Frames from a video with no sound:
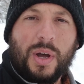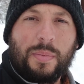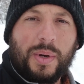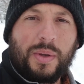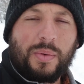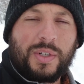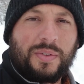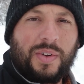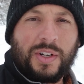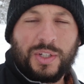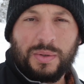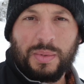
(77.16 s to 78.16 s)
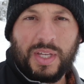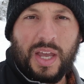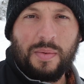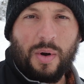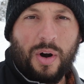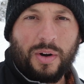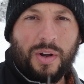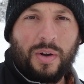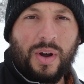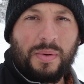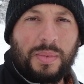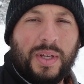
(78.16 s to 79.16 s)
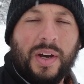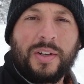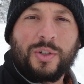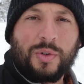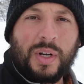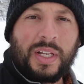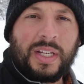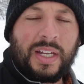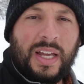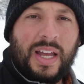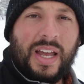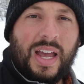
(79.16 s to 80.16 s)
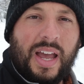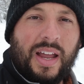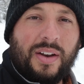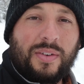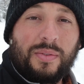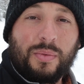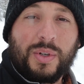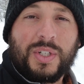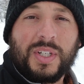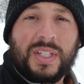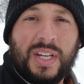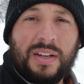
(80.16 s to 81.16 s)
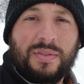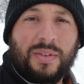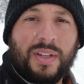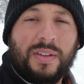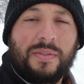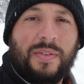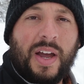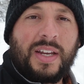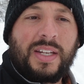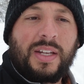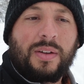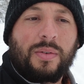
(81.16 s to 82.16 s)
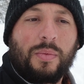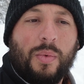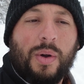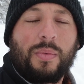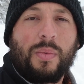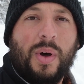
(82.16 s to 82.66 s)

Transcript: Company, which eventually became ARCO, had begun drilling and was successful finding what